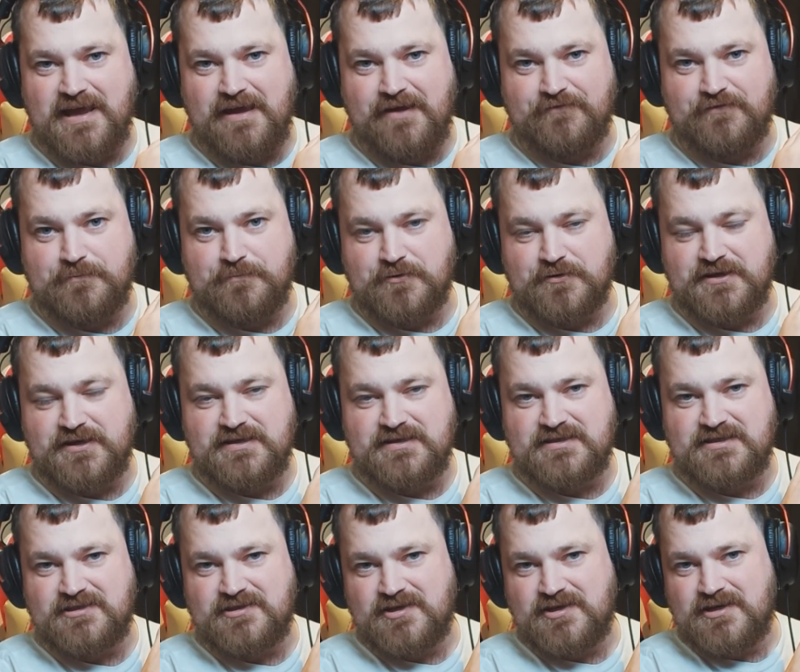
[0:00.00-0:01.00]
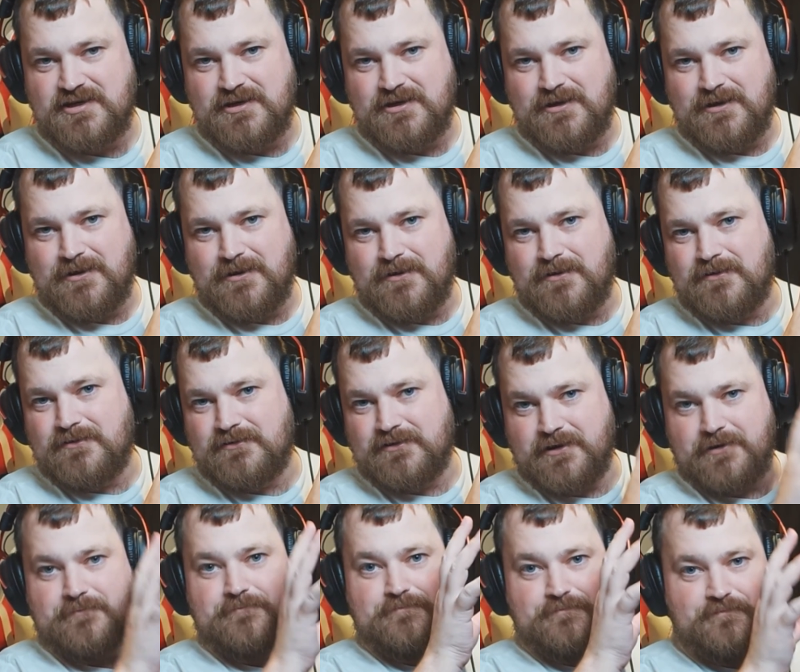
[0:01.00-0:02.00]
everybody's,
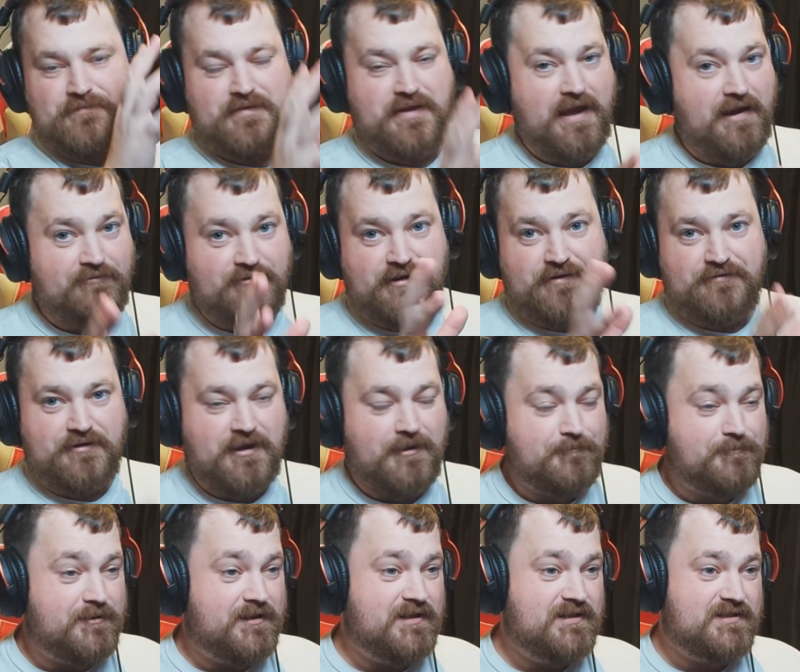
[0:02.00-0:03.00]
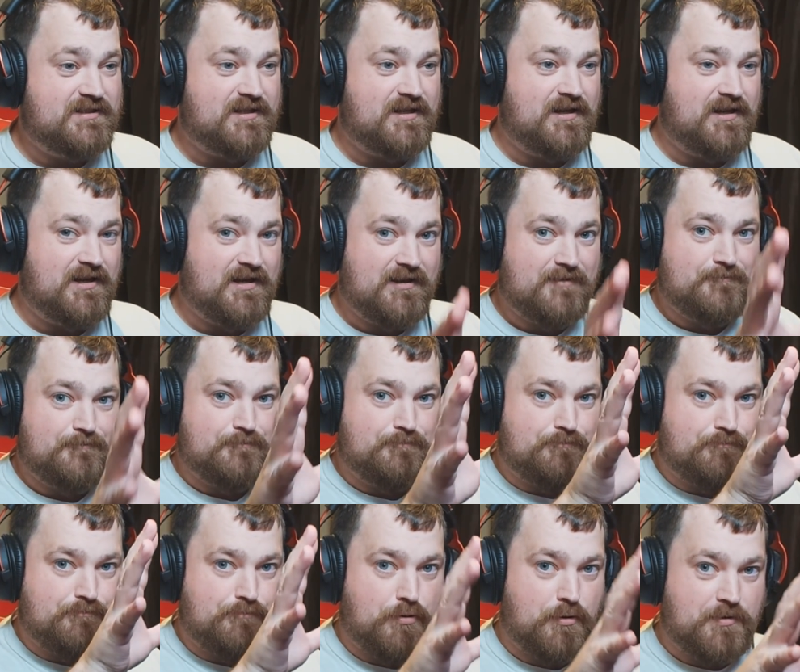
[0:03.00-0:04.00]
every other company's
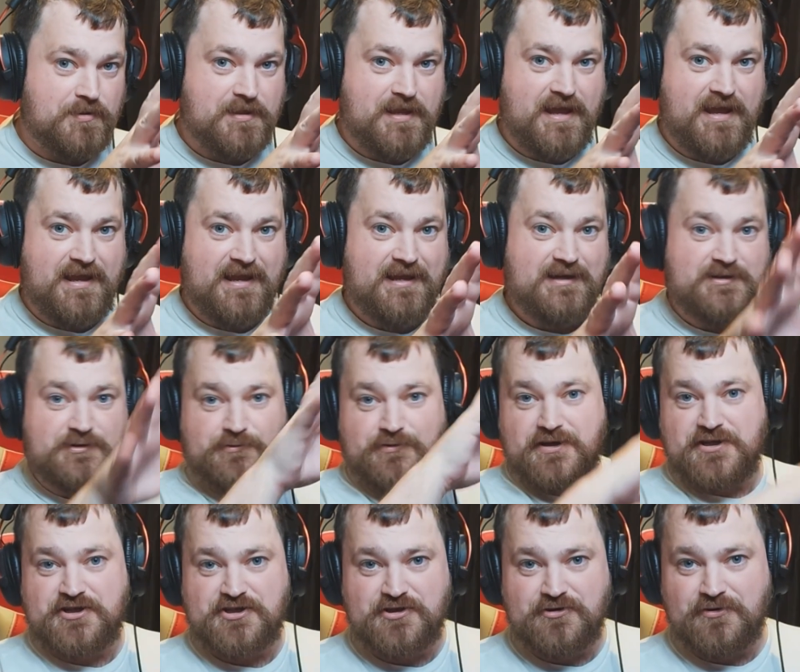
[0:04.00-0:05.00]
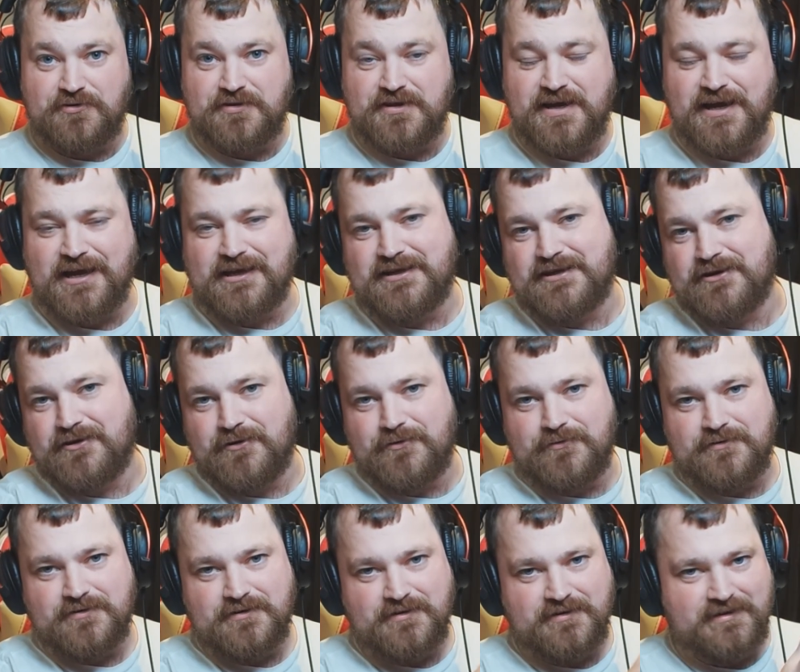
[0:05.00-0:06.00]
put their iteration on that,
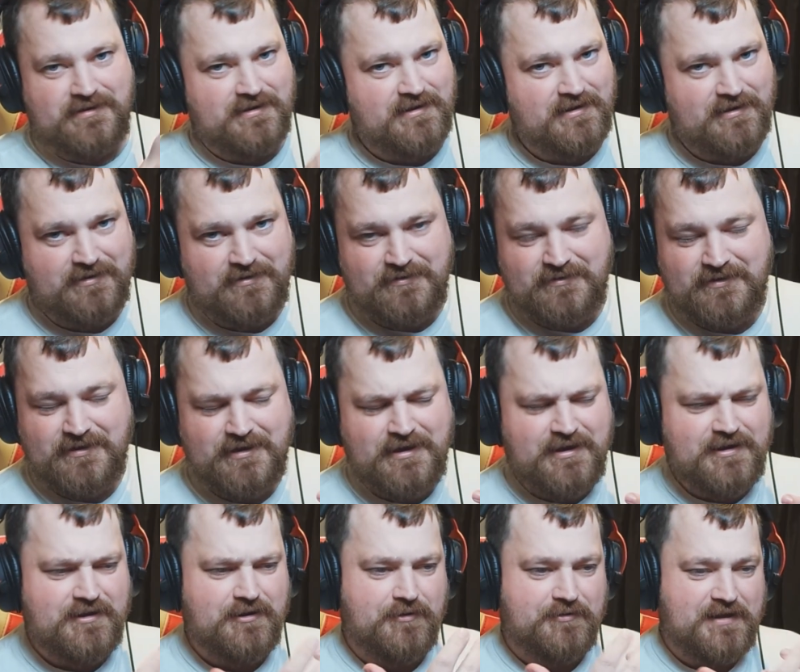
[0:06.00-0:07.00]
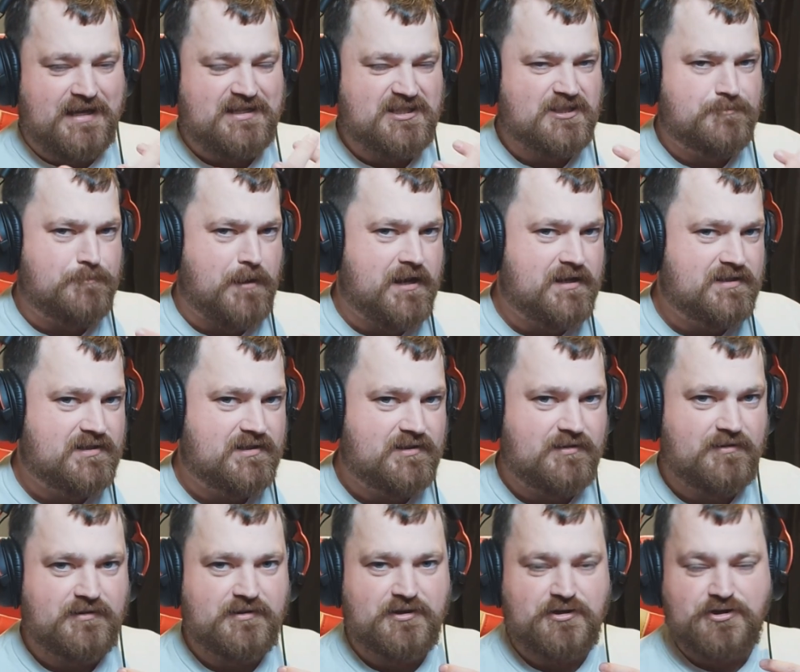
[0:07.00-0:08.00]
and that space,
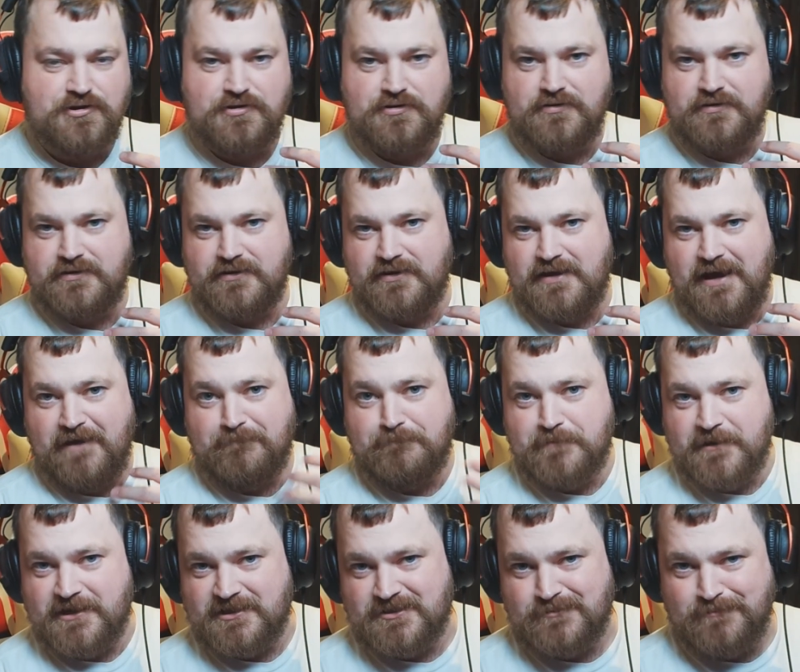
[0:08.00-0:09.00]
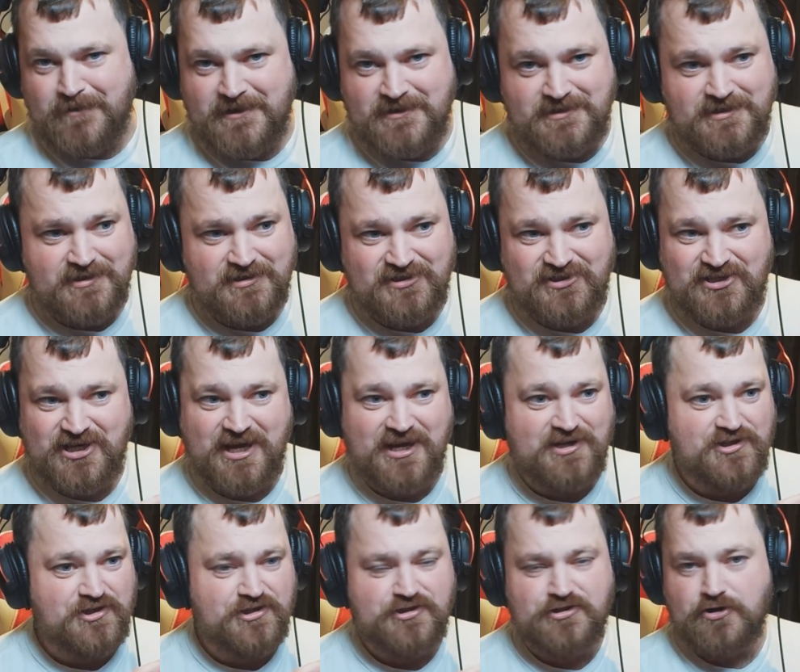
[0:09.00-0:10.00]
the FPS space has
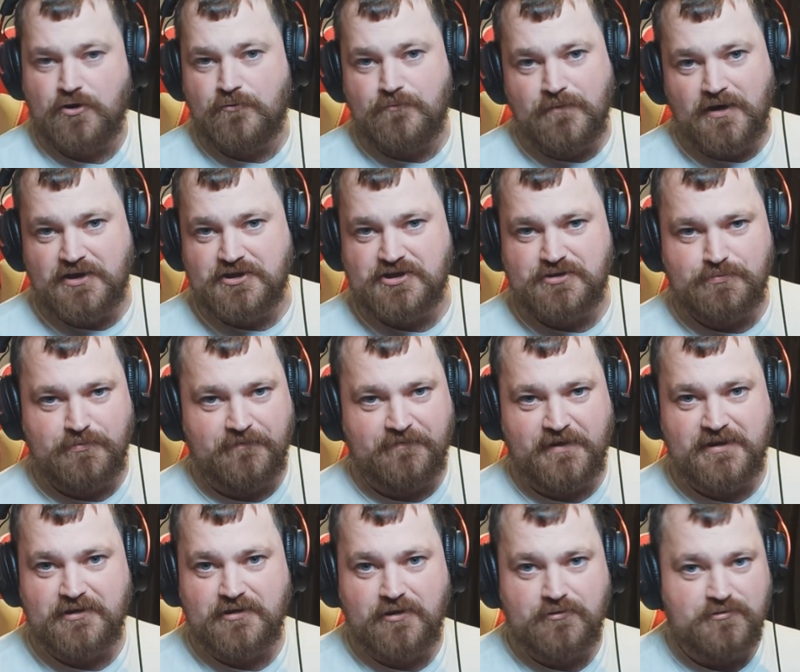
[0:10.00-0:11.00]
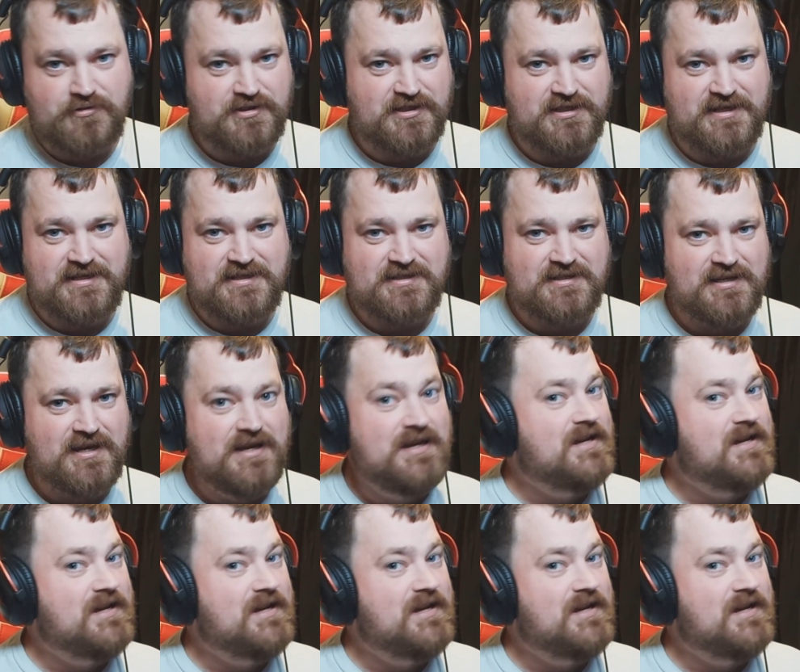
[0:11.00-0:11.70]
changed so much within those years.